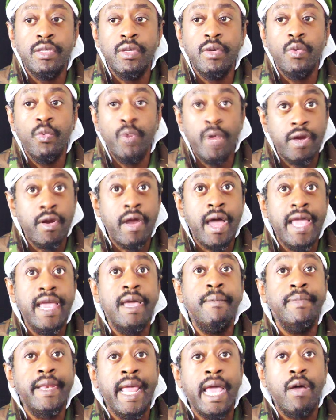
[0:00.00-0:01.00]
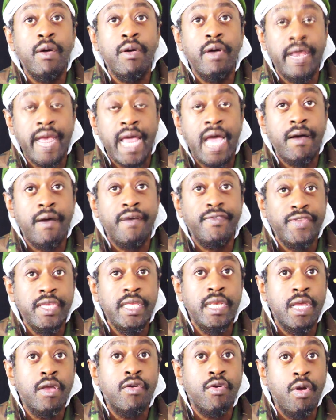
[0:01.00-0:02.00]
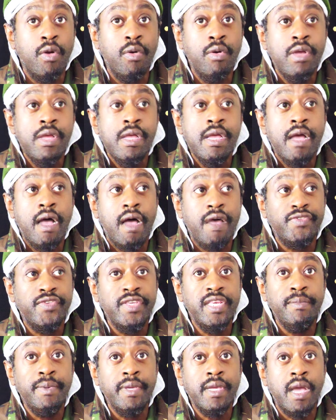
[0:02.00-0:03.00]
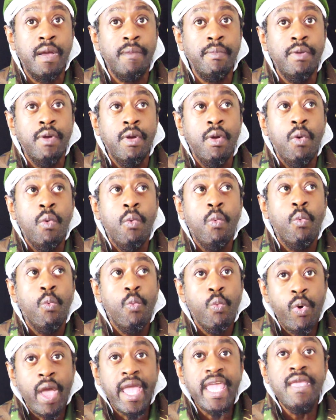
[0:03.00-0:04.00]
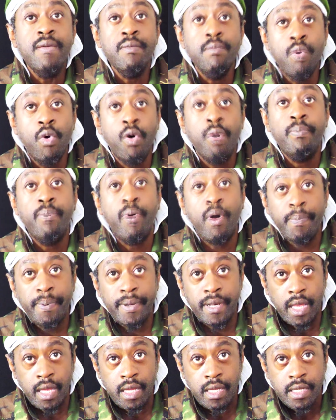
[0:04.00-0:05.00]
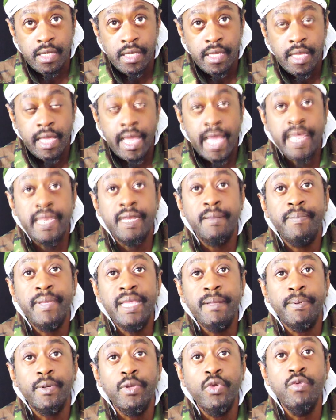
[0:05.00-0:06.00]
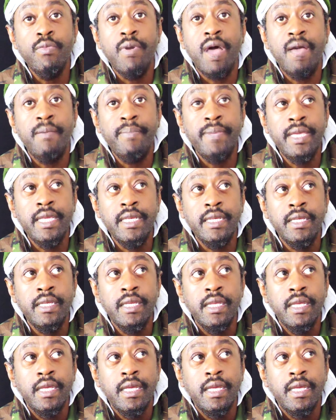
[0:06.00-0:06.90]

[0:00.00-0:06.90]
to where I am now and how I've seen it grow, I've seen it become way more popular, and the people who might have been